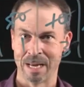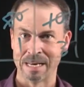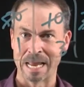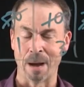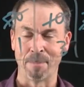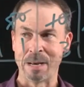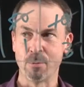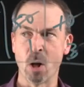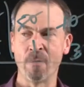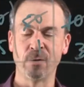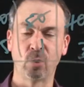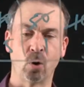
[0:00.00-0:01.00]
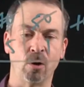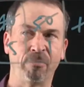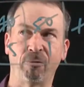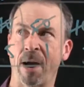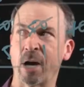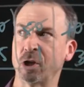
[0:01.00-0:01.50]
Now, people often call
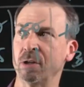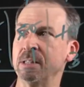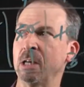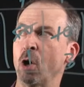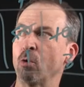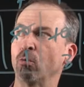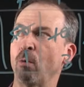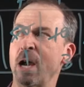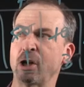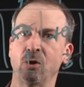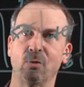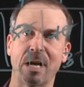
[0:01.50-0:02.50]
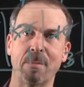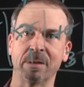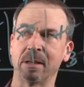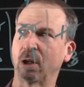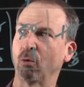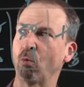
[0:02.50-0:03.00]
fractions rational numbers,
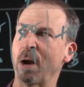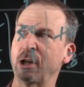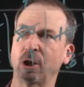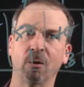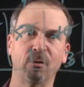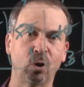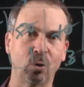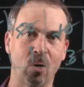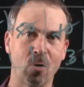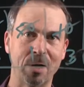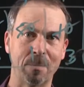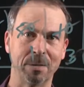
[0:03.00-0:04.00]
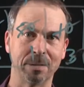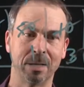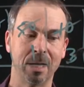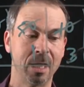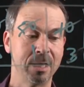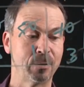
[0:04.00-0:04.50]
like a ratio of two whole numbers.
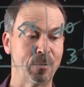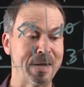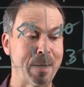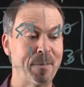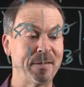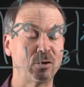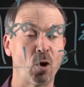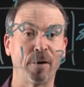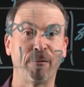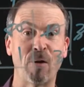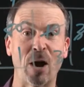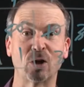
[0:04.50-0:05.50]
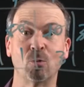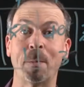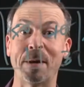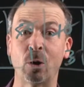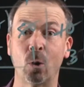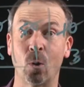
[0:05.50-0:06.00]
So a number that's not a fraction would
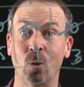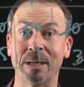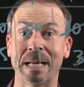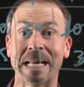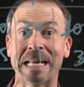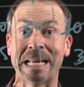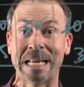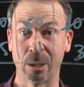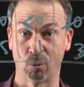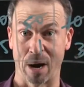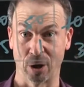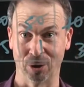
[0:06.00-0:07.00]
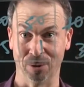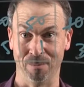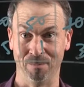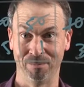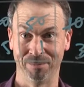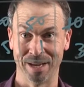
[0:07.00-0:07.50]
be called irrational.
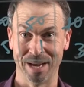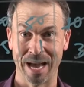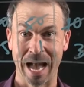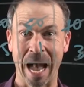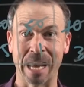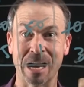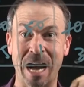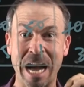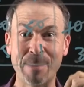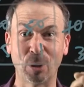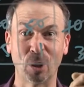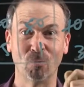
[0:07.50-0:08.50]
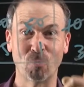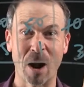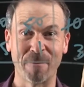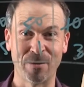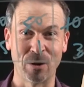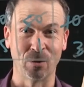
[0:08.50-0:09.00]
And I'm going to
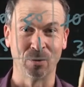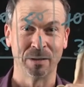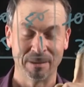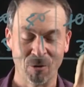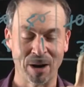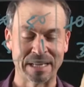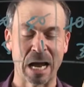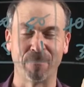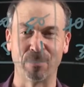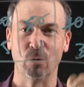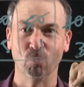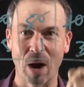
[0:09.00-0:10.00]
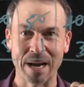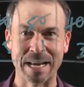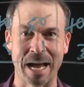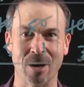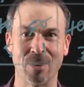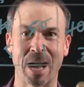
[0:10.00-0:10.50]
write down for you right
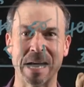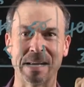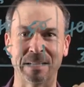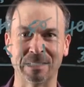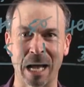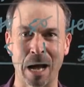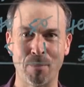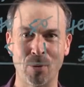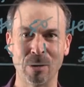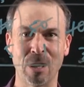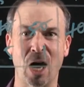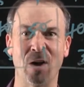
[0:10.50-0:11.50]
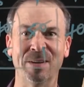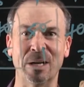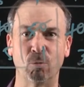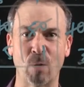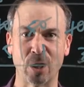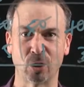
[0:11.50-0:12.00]
now an example of an
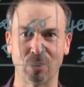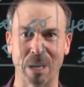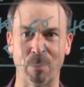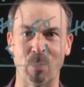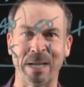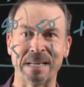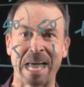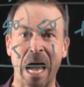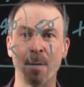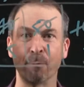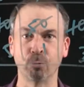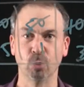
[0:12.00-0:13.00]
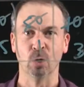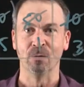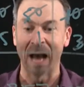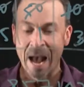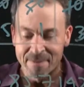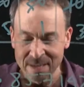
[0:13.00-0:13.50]
irrational number. We can now prove
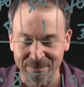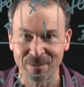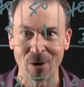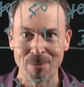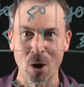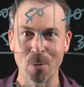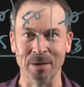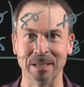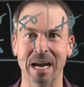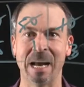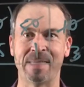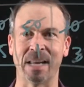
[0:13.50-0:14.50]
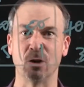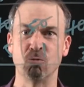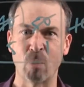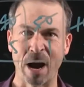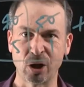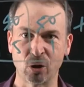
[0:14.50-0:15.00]
at this very moment that
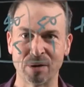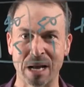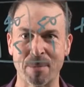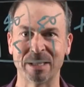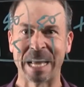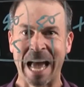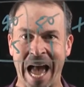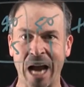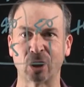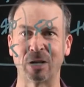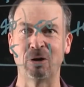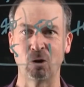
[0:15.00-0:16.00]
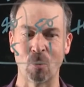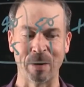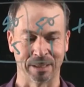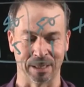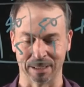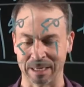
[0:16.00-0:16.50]
irrational numbers actually do
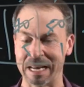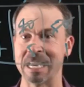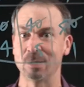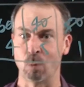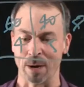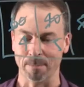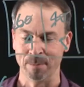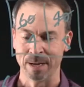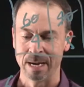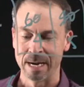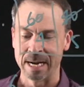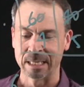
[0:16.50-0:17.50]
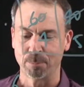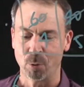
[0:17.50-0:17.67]
exist. Here's one. It's